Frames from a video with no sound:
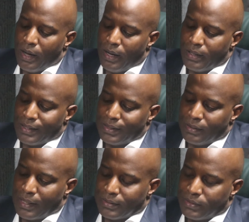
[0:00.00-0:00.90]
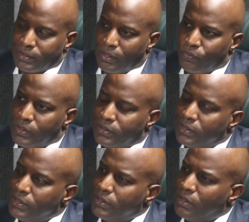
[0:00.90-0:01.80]
And I, as I said, we're
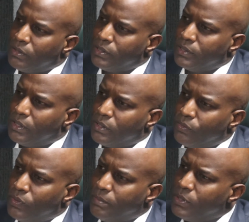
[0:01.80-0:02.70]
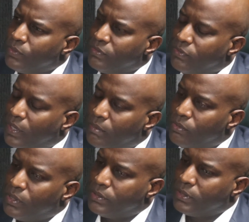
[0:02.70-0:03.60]
seeing younger and younger women with
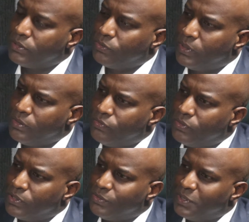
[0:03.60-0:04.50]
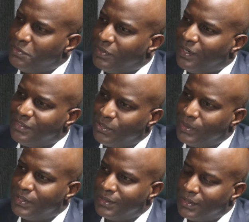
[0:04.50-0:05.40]
fibroids at 24, 25,
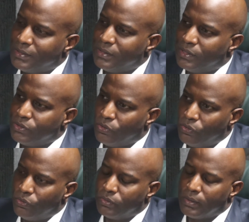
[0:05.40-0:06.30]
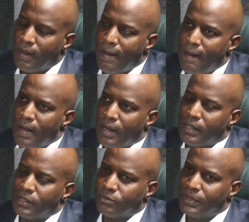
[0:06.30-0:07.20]
26 years old.
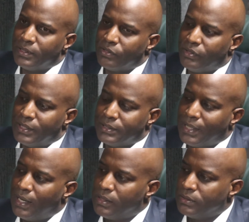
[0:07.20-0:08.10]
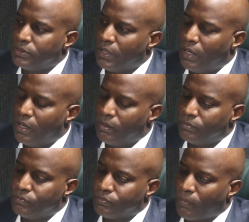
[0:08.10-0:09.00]
And it's been a great challenge.
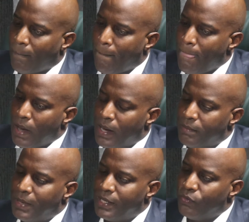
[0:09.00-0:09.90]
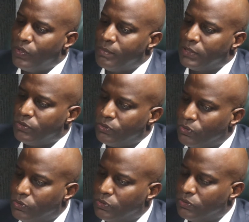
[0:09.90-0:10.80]
And many women
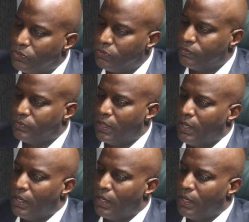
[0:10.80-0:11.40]
don't know